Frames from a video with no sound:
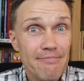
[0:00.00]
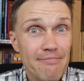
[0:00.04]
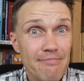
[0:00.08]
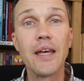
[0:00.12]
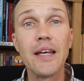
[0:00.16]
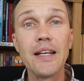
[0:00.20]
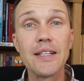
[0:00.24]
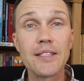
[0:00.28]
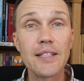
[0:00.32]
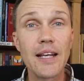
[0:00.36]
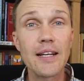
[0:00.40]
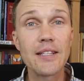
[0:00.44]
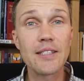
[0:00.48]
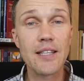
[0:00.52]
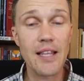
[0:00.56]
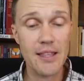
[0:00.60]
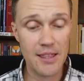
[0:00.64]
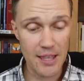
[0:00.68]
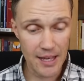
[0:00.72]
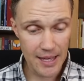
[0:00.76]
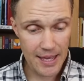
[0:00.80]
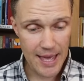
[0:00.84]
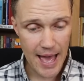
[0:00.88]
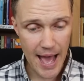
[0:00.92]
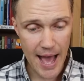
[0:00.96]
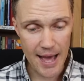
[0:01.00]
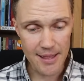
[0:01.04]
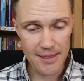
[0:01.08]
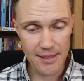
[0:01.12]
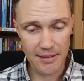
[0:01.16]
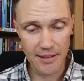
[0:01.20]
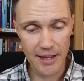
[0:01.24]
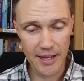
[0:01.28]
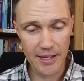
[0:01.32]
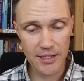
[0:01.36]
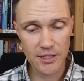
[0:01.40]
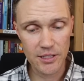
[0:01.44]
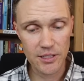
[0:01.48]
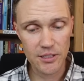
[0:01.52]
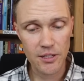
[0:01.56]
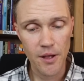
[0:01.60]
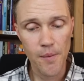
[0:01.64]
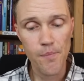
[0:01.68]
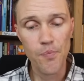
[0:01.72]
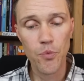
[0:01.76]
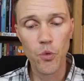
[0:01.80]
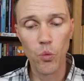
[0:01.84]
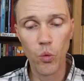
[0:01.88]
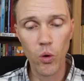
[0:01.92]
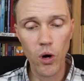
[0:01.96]
He says that the Catholics
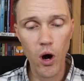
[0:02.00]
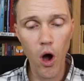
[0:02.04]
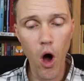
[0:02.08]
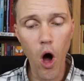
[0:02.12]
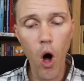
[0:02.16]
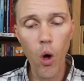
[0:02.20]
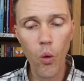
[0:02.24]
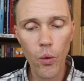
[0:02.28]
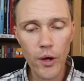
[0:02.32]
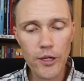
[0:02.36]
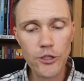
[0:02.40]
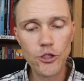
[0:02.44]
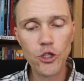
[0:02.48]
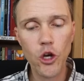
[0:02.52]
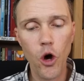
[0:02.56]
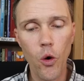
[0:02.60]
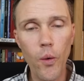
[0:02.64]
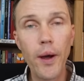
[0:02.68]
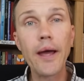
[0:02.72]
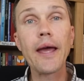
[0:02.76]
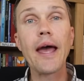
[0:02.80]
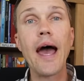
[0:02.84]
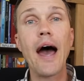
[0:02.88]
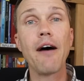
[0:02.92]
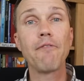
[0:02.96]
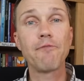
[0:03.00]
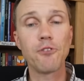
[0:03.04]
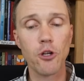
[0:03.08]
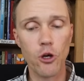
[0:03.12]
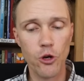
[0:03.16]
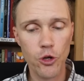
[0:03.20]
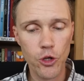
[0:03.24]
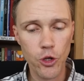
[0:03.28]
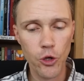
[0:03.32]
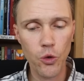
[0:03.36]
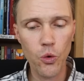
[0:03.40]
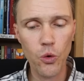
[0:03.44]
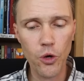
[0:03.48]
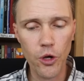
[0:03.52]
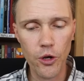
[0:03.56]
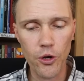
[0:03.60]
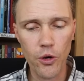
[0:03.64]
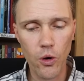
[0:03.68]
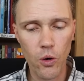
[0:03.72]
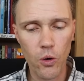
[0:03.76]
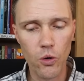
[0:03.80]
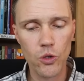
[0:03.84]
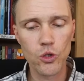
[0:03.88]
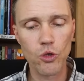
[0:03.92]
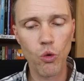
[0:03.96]
were always going after
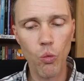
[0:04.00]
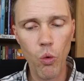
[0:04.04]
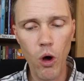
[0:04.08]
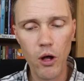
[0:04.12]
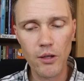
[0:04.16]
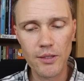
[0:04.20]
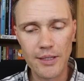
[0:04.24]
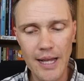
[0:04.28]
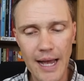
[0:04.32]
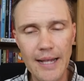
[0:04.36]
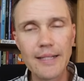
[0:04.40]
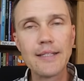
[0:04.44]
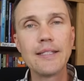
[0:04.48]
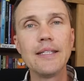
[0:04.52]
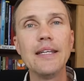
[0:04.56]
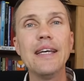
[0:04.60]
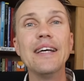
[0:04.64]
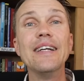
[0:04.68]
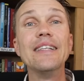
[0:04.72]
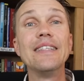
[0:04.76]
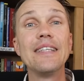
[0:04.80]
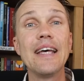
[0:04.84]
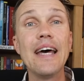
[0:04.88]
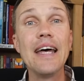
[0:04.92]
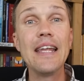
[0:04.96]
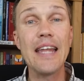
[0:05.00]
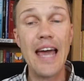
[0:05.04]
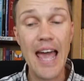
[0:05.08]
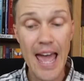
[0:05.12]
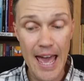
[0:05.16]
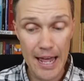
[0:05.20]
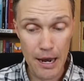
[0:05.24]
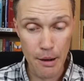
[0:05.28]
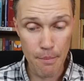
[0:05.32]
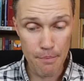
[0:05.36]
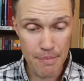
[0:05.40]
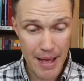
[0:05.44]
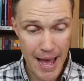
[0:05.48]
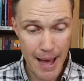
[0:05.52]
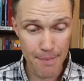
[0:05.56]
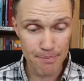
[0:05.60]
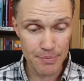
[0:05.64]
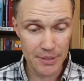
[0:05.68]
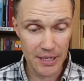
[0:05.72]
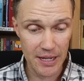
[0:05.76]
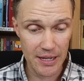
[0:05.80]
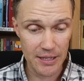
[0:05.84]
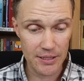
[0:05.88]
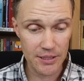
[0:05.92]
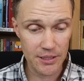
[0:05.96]
Huguenots, Waldensians, and
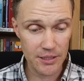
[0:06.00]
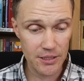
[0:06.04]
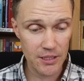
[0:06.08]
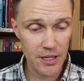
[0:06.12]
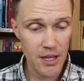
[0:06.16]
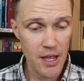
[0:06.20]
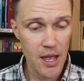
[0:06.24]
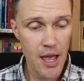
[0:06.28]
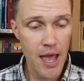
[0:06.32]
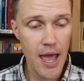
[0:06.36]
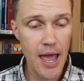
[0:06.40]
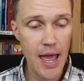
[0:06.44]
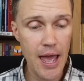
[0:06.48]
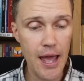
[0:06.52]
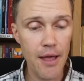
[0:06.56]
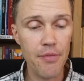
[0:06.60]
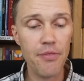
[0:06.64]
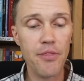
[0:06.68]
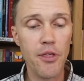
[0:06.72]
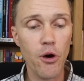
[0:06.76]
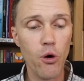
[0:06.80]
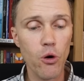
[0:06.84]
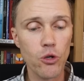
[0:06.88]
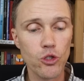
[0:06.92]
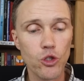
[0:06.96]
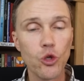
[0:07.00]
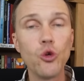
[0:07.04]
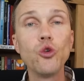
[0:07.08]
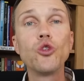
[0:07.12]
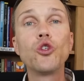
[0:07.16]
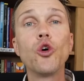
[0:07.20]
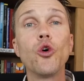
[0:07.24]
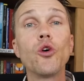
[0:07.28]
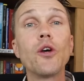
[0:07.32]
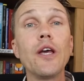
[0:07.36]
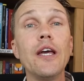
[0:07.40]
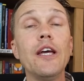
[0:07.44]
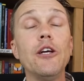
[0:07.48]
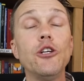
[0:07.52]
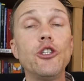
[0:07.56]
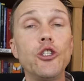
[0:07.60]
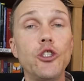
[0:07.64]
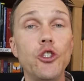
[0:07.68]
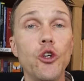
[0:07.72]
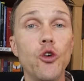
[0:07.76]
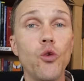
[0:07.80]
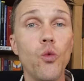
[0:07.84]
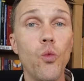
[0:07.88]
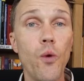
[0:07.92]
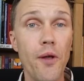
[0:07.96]
Anabaptists, and those who took
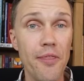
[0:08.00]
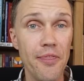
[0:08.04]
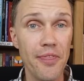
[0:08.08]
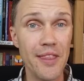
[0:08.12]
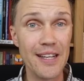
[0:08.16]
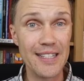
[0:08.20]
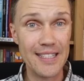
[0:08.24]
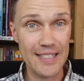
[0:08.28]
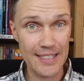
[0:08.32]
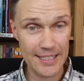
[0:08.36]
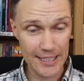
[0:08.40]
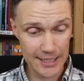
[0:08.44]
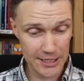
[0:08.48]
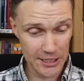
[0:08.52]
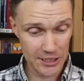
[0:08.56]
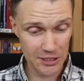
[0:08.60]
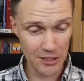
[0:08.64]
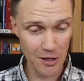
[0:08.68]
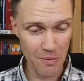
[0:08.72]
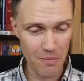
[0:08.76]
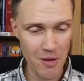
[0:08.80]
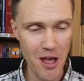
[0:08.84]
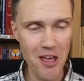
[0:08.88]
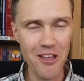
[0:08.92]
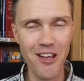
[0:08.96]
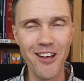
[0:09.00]
issue with the system.